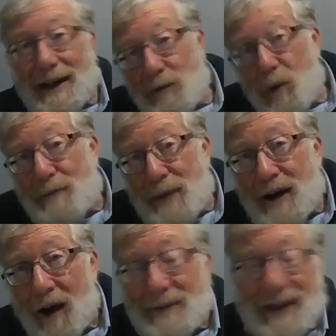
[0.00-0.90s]
in what
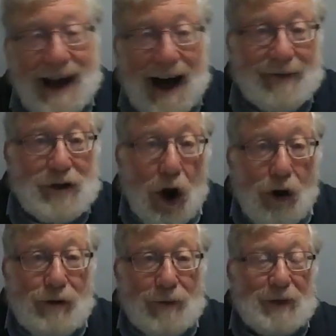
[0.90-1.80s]
becomes the
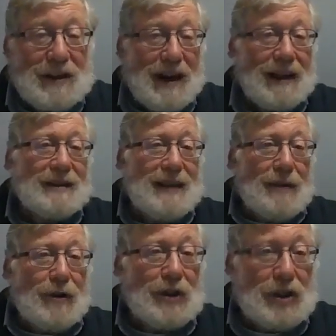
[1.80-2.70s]
Haftarah for the second day of
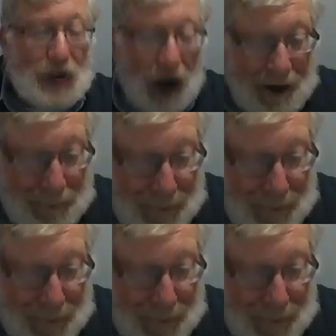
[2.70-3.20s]
Rosh Hashanah.